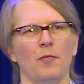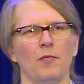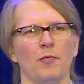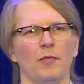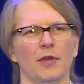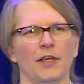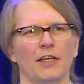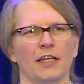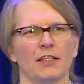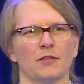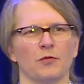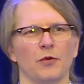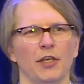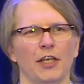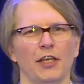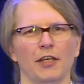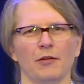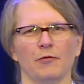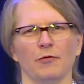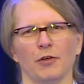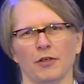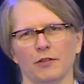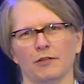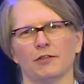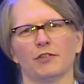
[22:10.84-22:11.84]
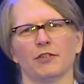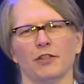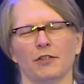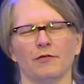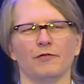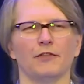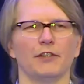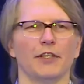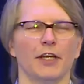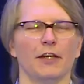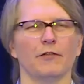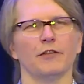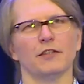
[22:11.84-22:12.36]
because we were sort
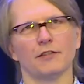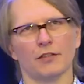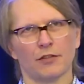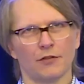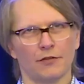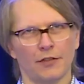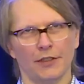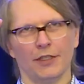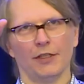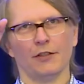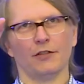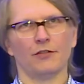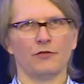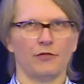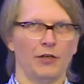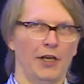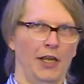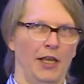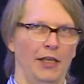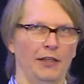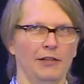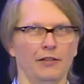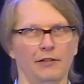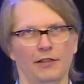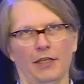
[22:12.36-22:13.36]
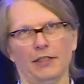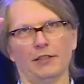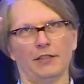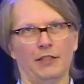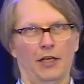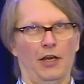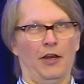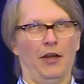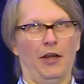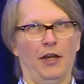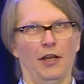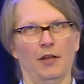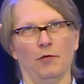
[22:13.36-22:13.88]
of strength,
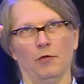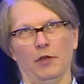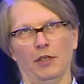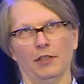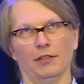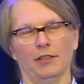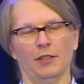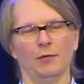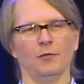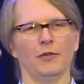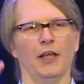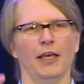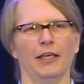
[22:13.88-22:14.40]
dexterity, wisdom.